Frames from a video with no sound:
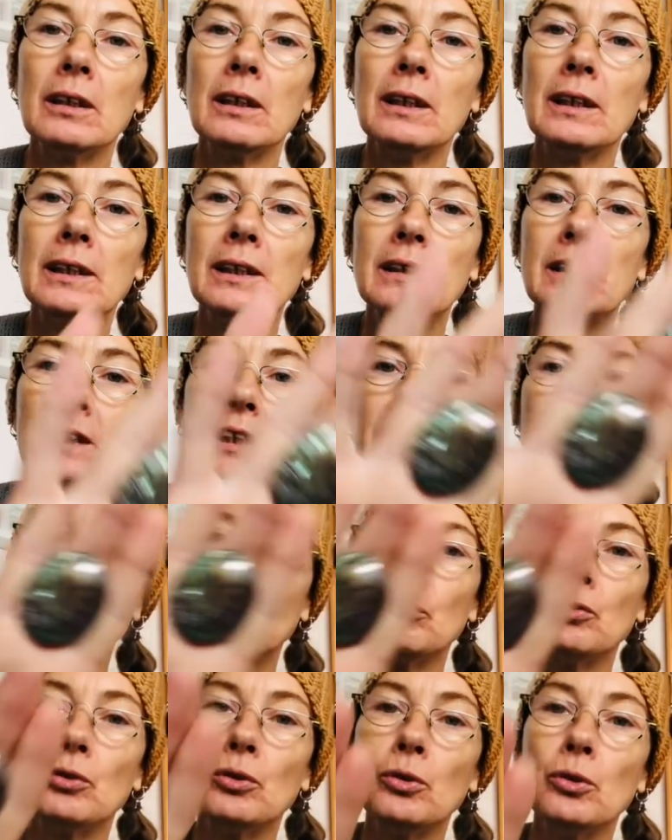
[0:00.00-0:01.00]
And as I
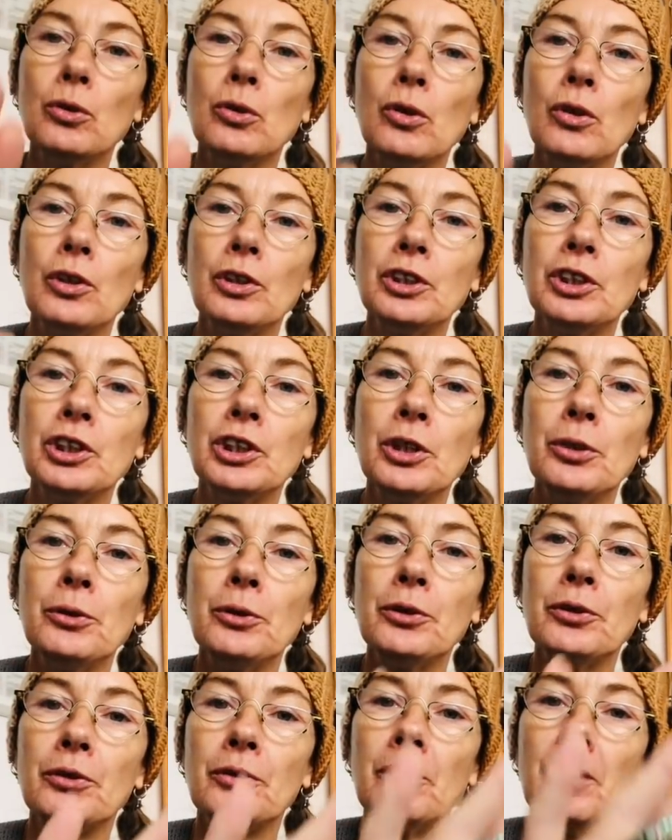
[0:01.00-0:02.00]
draw the
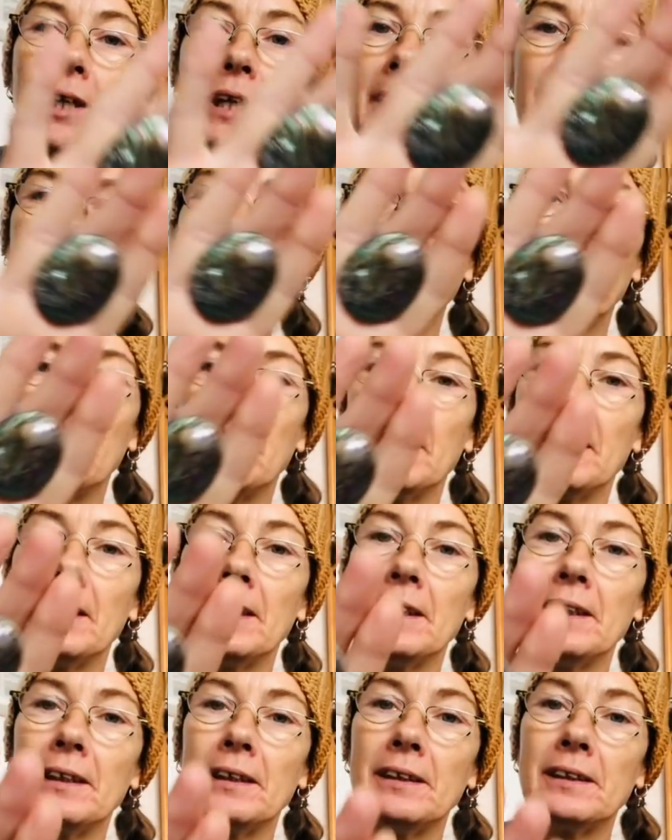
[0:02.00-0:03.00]
chakra
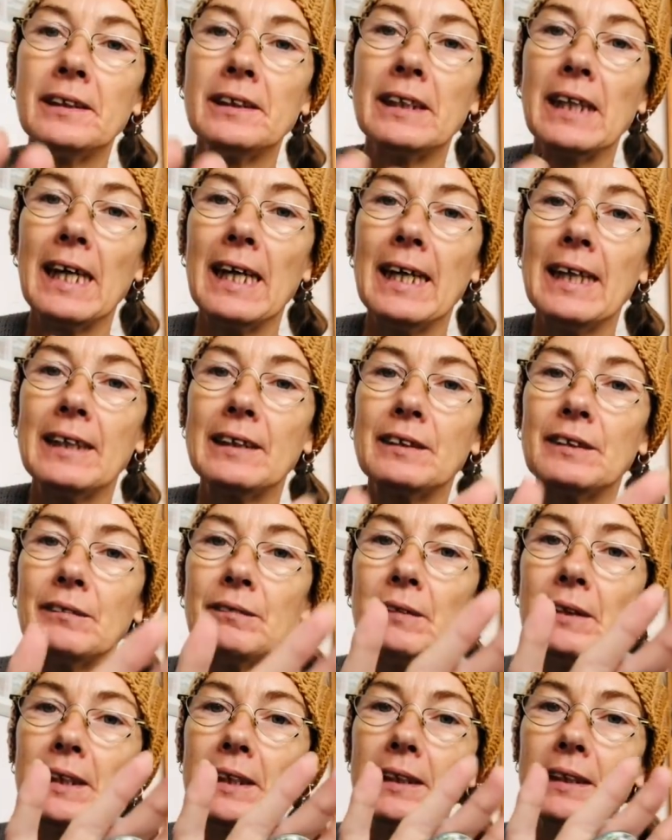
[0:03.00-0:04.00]
in to
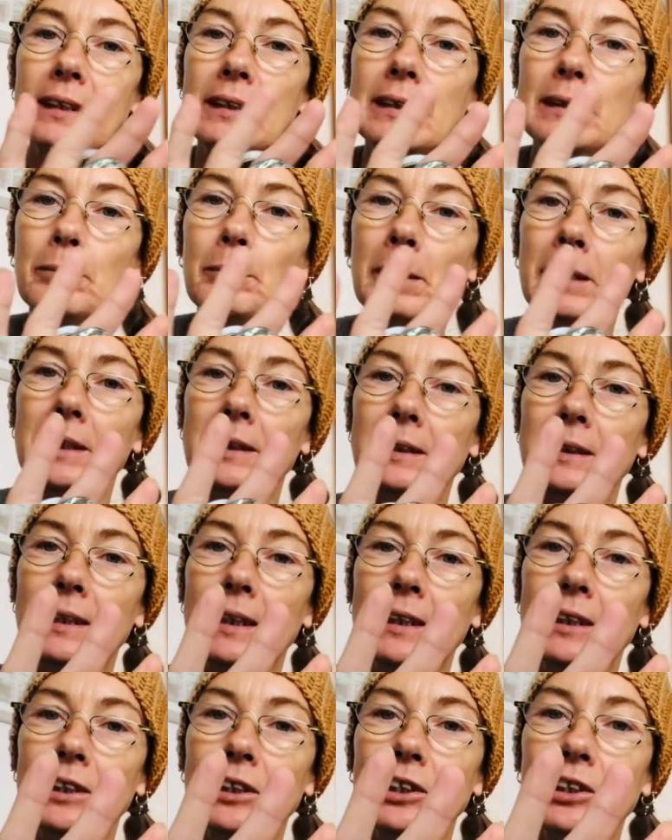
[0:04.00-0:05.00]
activate this
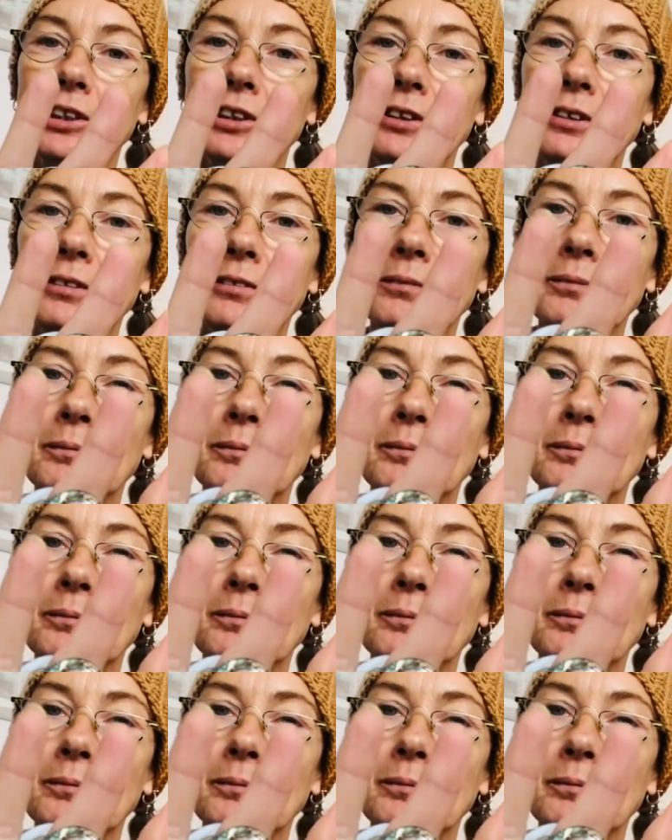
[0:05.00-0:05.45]
meditation,